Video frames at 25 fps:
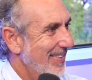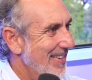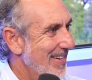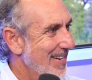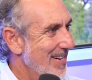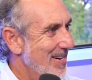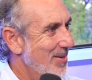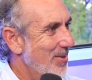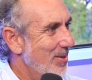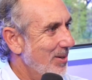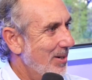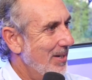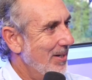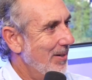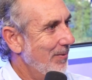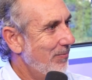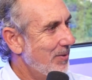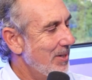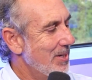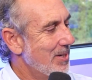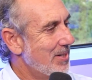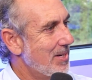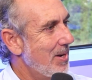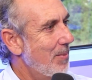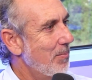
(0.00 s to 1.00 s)
A
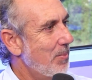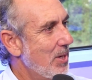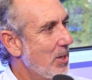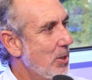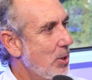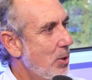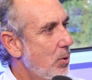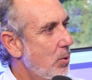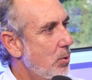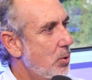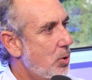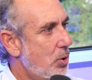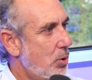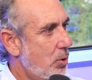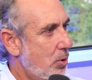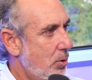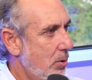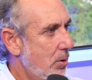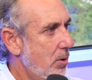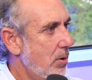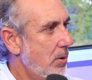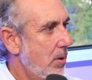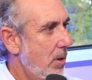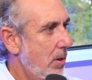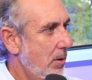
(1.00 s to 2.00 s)
gift is something
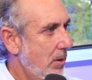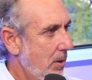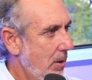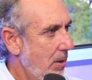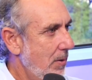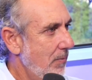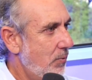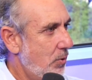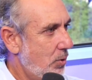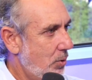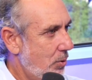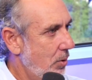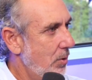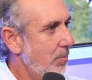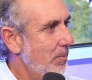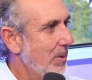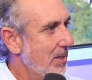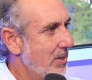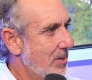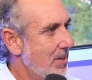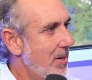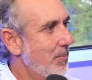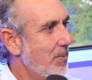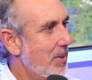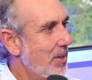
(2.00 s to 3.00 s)
a gift should
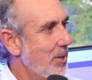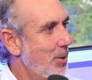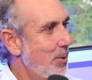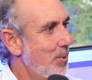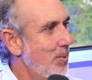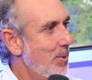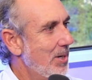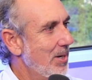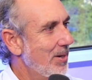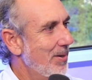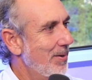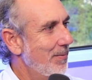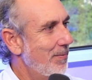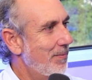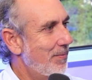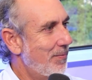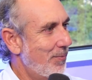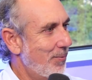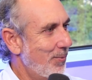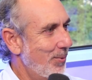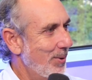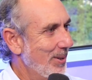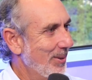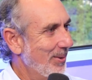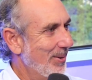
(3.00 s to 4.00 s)
be something you give
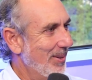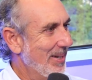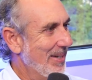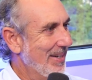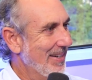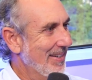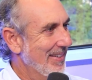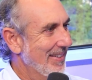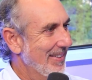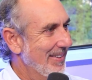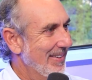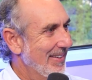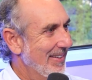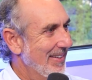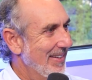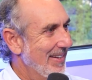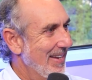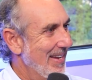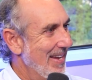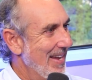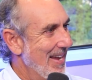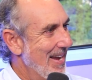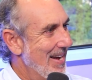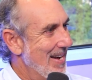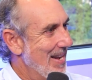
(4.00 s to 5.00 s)
freely.
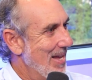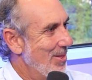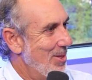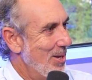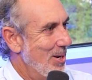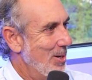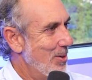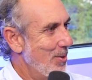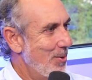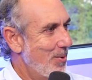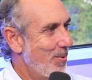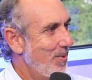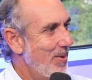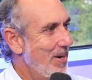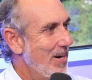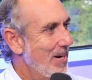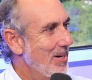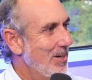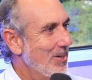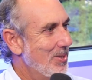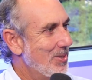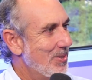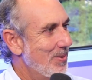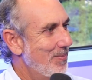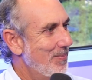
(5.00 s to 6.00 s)
And I think a
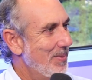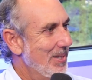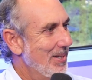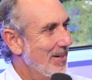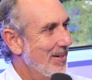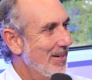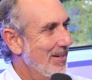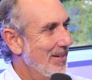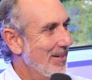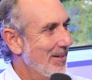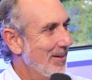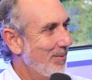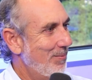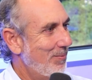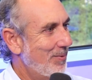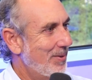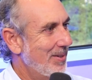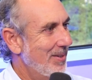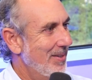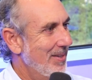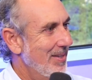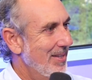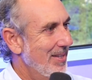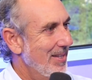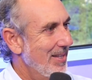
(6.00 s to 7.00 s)
greeting should be a gift.